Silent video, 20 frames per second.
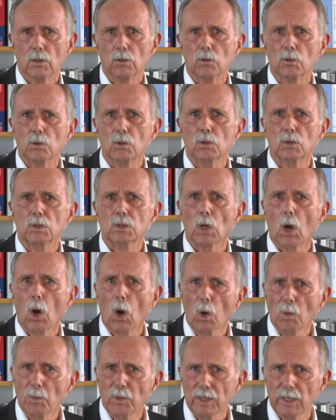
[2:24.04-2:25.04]
to use
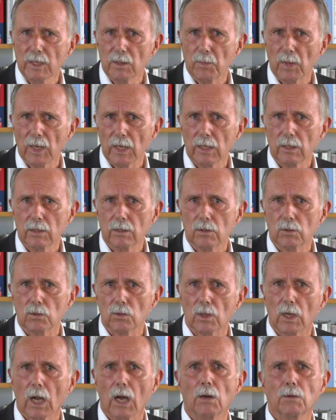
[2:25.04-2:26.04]
open debate to
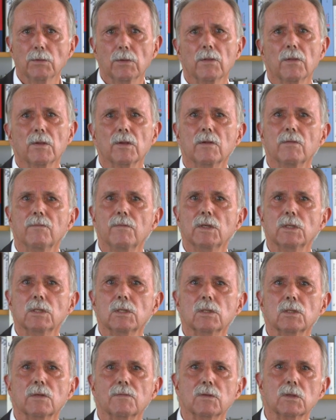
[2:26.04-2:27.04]
counter the
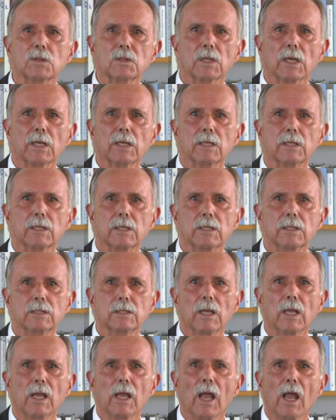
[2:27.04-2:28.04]
divisions of societies,
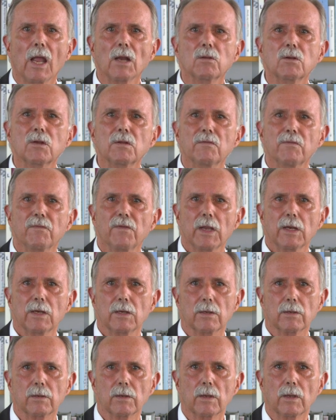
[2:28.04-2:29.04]
and to
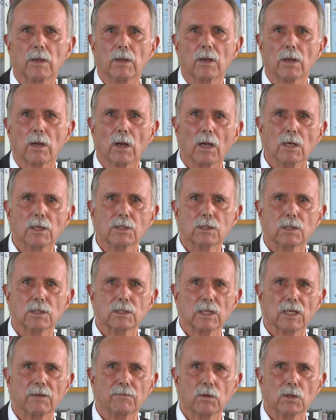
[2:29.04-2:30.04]
defend culture's
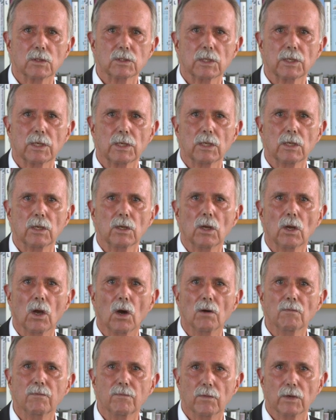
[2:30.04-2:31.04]
diversity
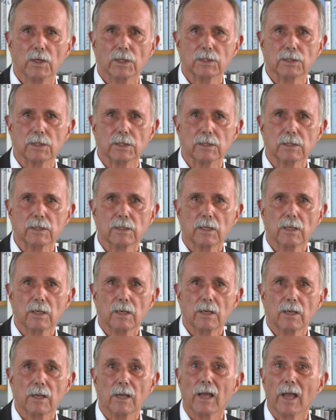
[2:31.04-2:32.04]
of voices
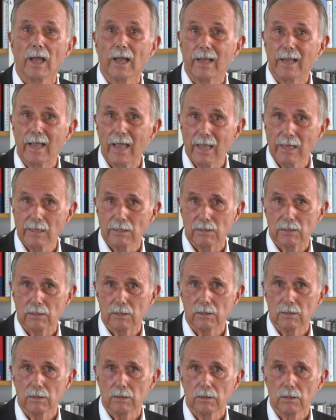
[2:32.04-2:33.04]

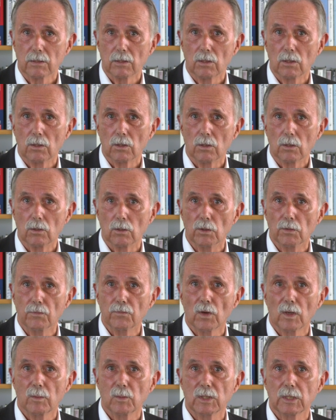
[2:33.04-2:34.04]
against
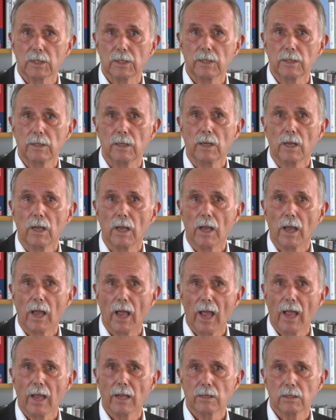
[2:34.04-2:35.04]
uniformity
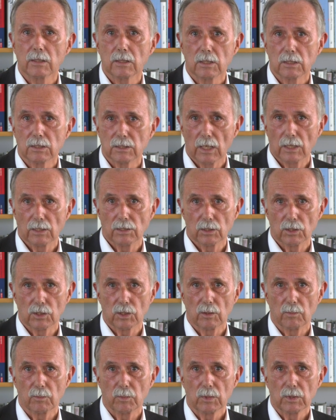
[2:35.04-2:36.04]
and
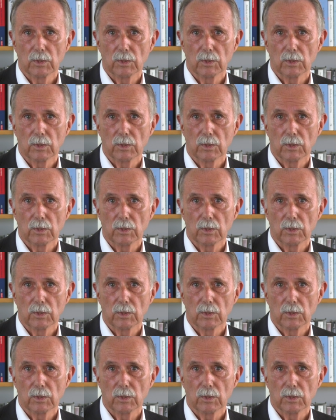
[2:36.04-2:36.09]
censorship.